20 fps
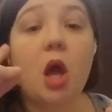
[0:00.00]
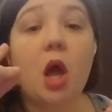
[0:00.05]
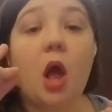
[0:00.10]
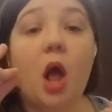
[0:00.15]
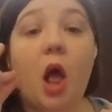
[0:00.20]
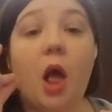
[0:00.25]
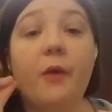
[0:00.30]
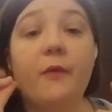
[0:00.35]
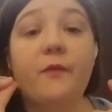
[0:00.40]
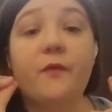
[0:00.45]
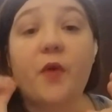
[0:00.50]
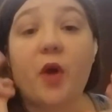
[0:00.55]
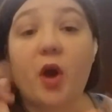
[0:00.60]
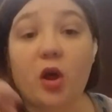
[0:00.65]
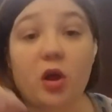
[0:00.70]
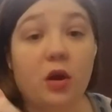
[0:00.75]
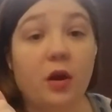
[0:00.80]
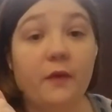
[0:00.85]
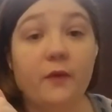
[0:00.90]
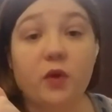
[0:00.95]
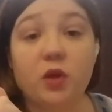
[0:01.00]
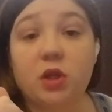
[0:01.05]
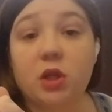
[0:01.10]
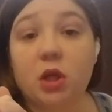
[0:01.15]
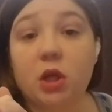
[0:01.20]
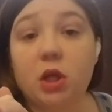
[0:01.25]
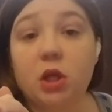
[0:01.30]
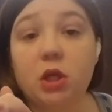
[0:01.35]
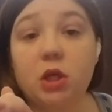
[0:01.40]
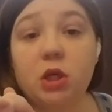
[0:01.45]
I fell in love with
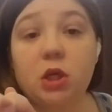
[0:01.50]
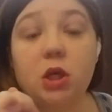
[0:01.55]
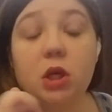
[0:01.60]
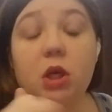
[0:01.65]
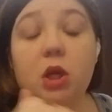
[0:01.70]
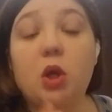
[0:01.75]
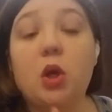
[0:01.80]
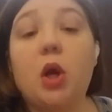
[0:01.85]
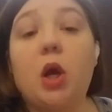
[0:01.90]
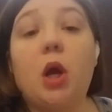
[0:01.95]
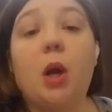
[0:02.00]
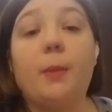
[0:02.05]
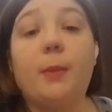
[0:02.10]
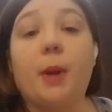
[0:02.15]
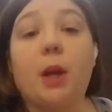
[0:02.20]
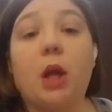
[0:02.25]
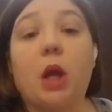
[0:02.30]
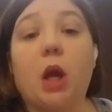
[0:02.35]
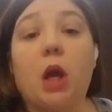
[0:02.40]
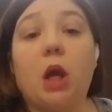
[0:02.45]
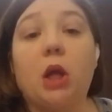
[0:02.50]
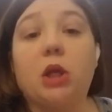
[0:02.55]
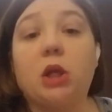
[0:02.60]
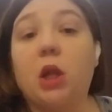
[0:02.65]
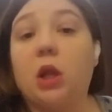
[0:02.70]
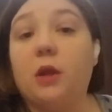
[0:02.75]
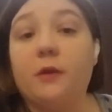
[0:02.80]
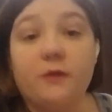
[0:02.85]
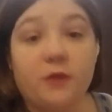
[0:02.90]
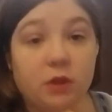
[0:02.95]
it. Oh my gosh,
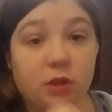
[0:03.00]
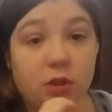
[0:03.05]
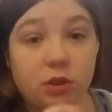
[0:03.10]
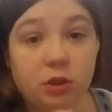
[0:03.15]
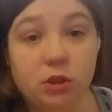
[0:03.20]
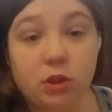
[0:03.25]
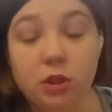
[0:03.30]
I love it.